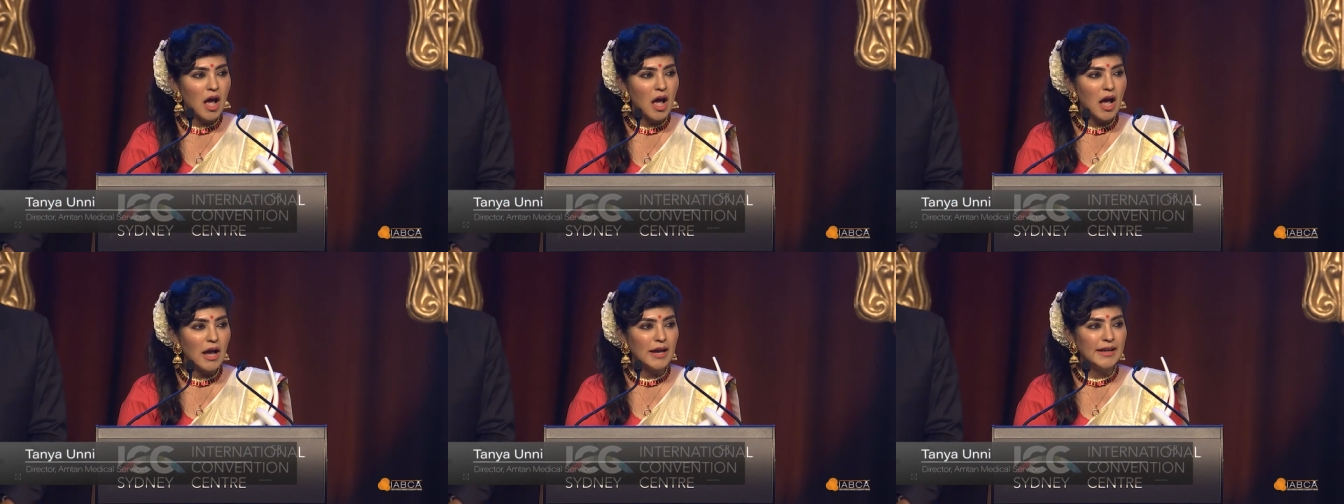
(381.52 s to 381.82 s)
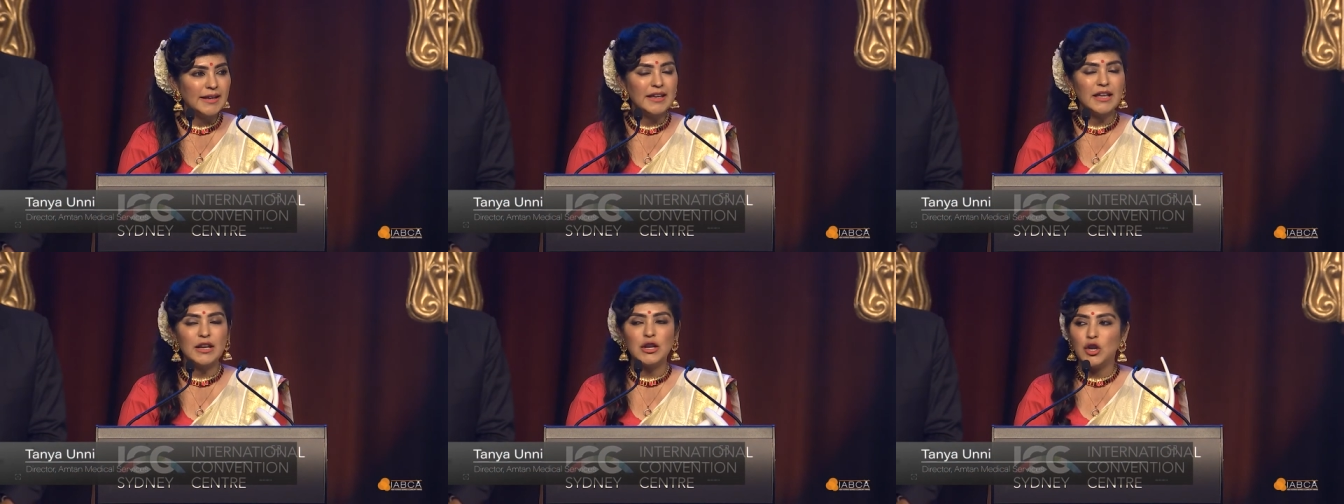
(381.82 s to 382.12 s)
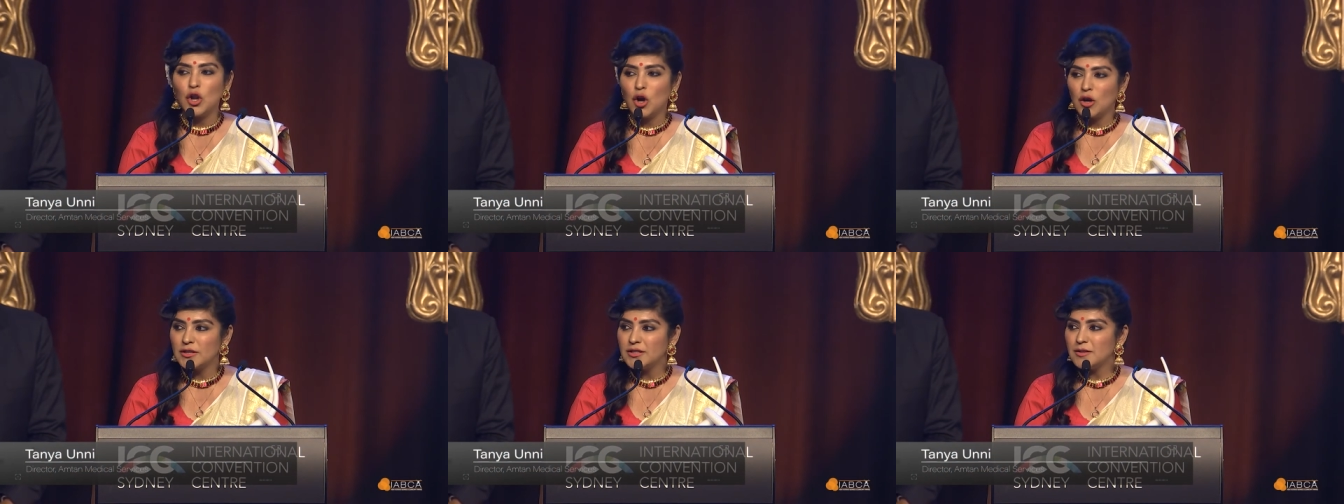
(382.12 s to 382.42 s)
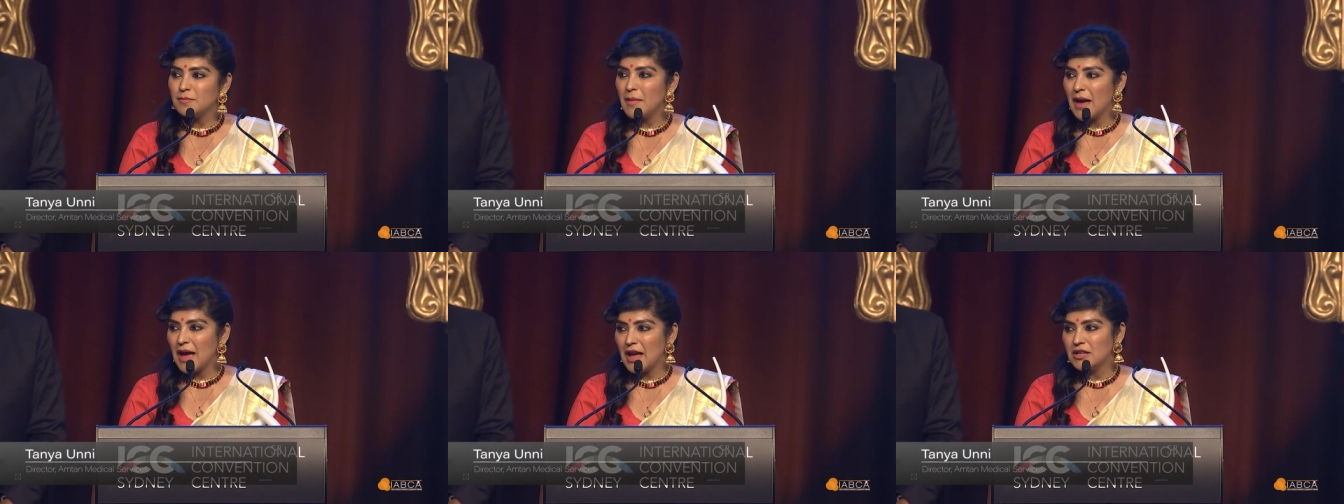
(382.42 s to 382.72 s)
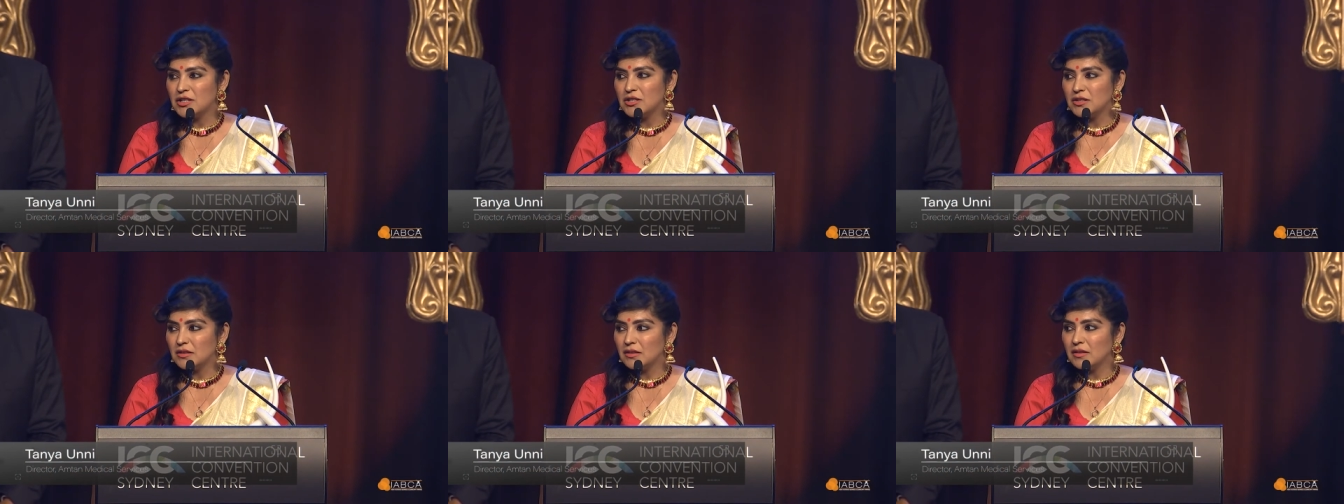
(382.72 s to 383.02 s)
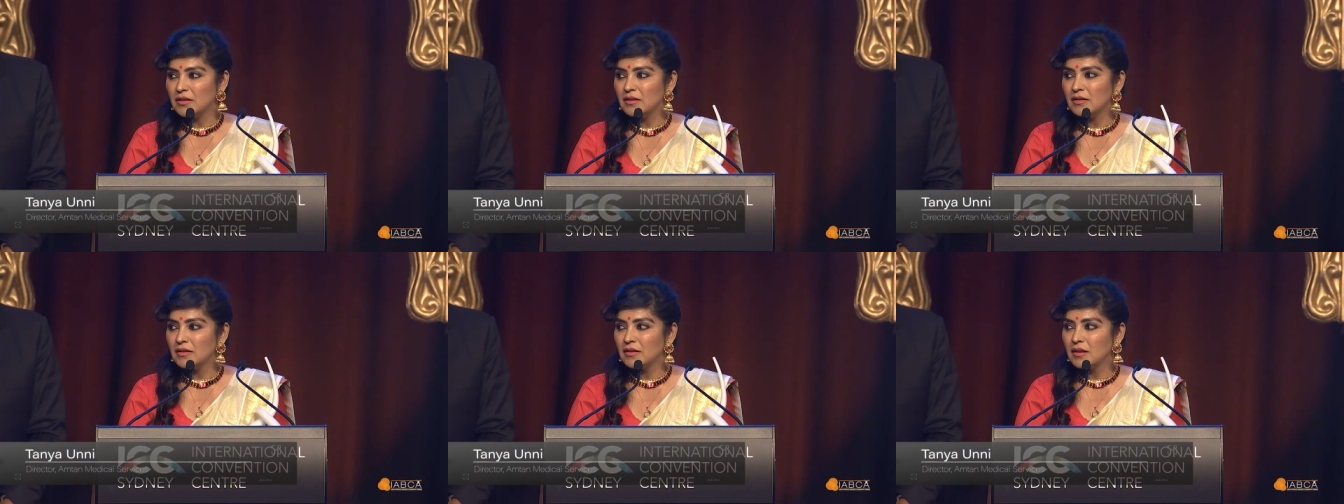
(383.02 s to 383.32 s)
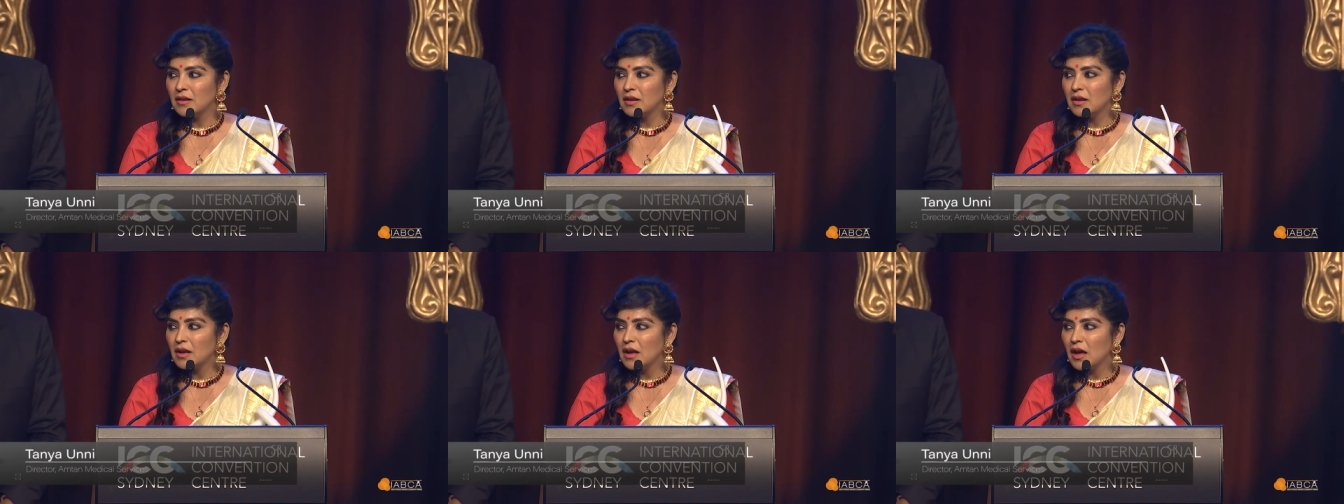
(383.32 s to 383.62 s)
I cannot imagine
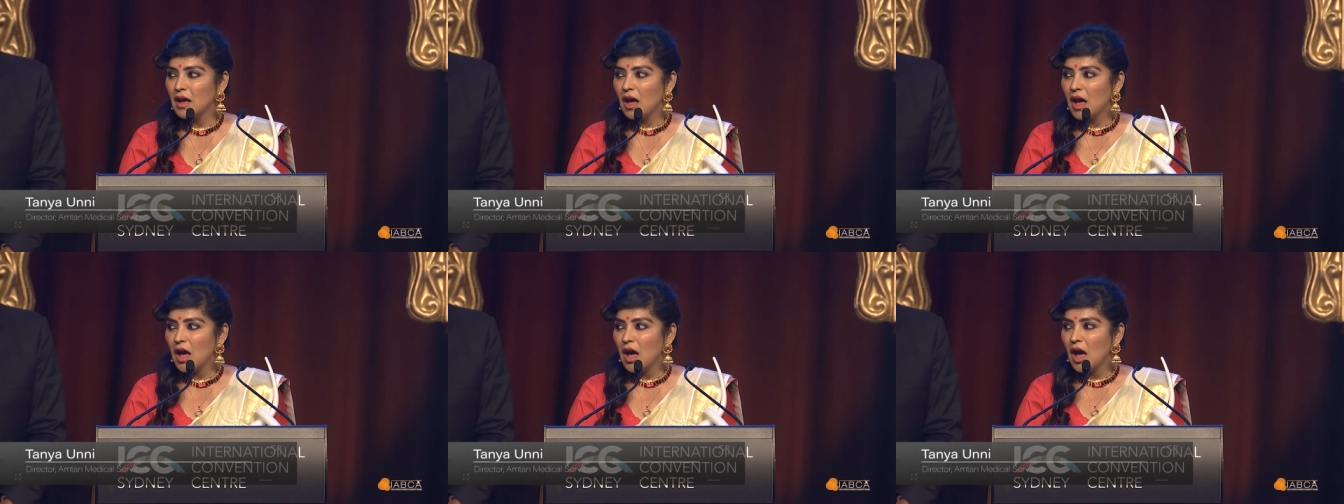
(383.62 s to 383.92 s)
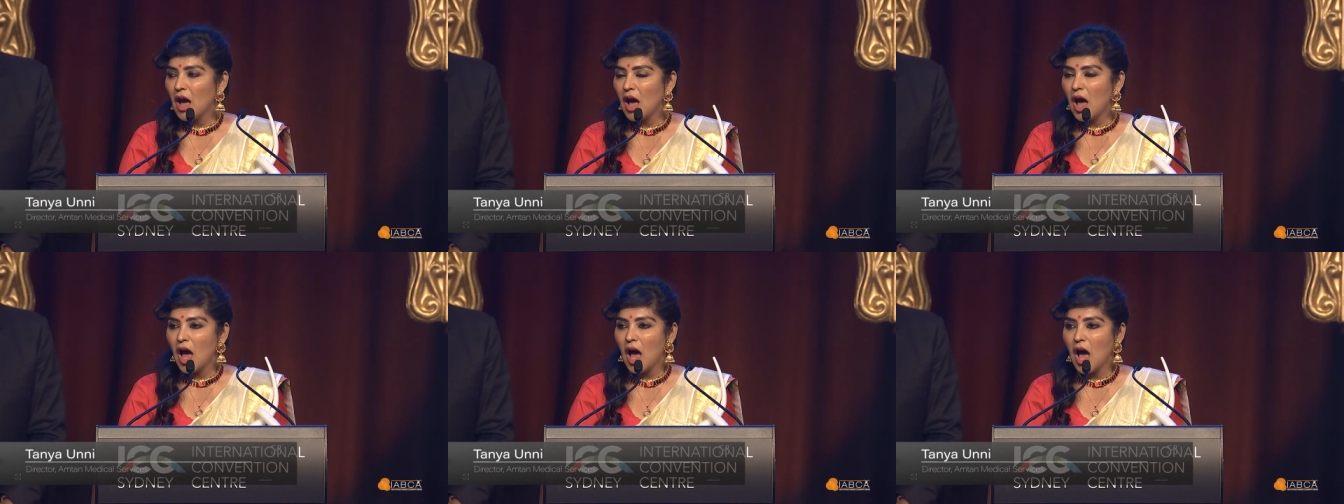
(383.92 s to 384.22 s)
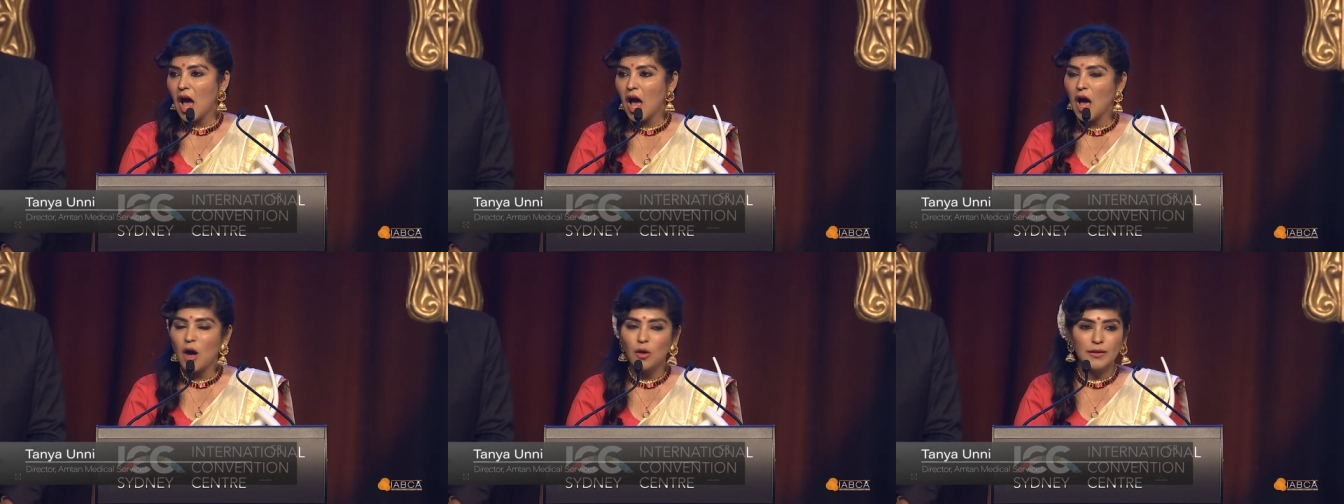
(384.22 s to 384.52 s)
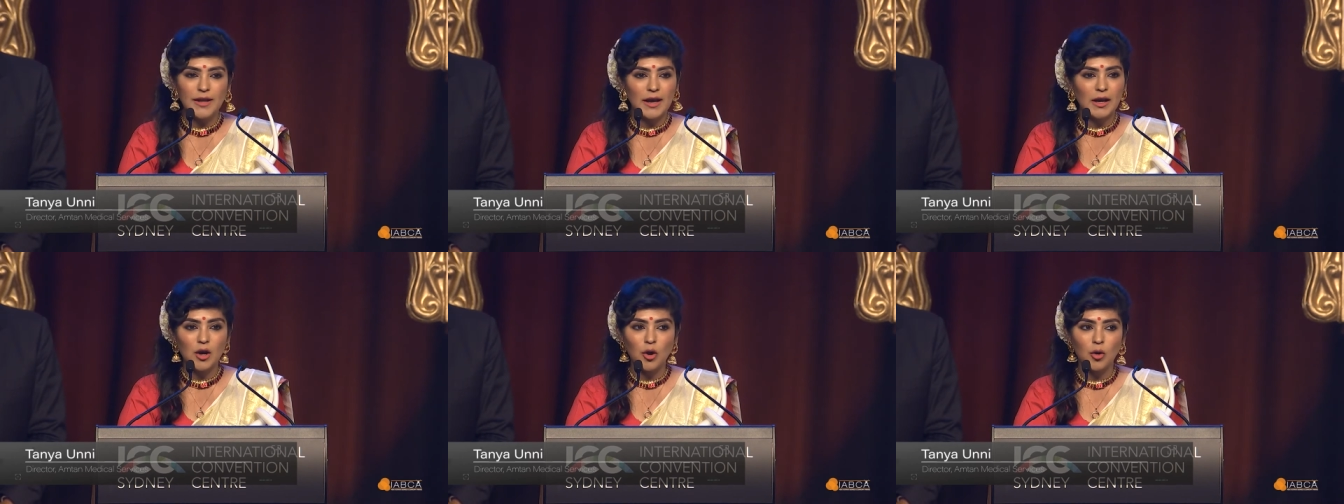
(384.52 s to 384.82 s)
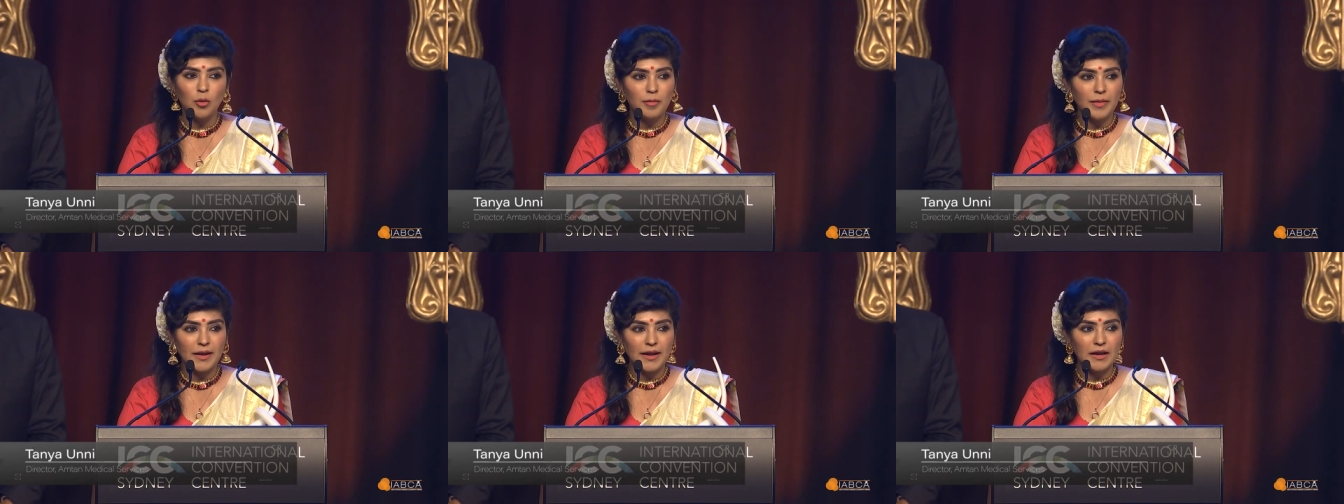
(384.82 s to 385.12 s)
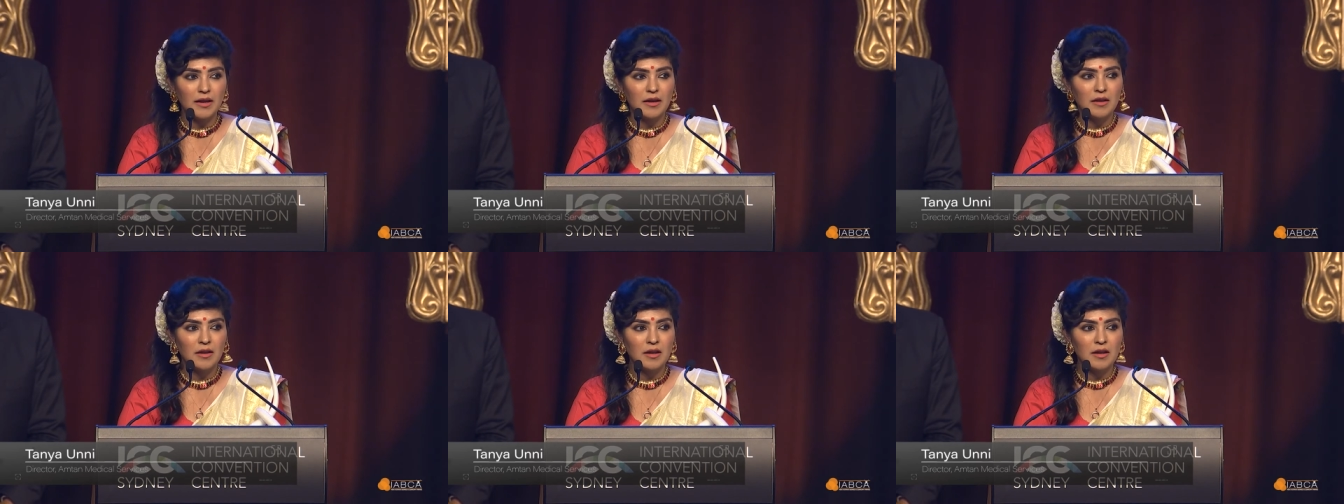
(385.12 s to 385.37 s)
how they're coping.